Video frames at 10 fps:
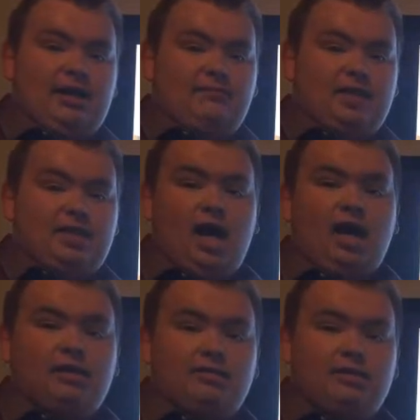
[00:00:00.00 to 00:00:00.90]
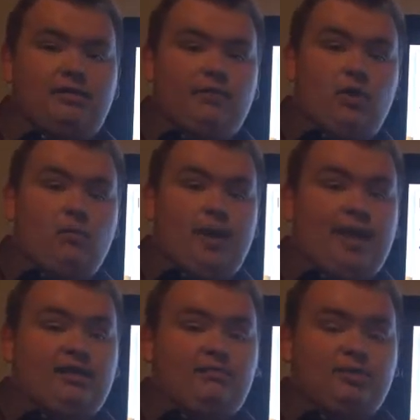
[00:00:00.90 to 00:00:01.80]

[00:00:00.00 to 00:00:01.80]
kind of being cognizant of the whole patent